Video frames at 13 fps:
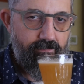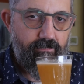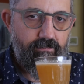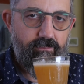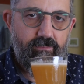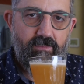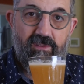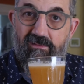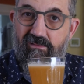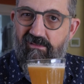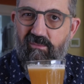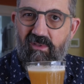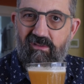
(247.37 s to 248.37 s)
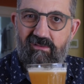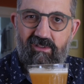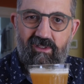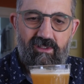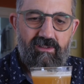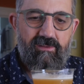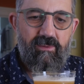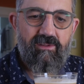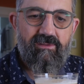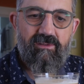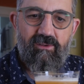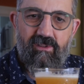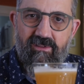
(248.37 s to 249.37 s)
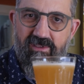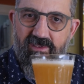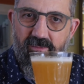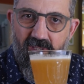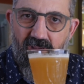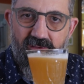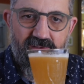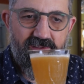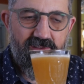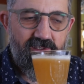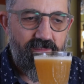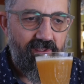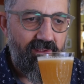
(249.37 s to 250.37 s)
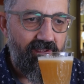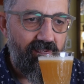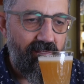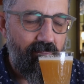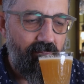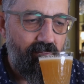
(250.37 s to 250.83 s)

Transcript: It smells good. You can smell the syrup, I think.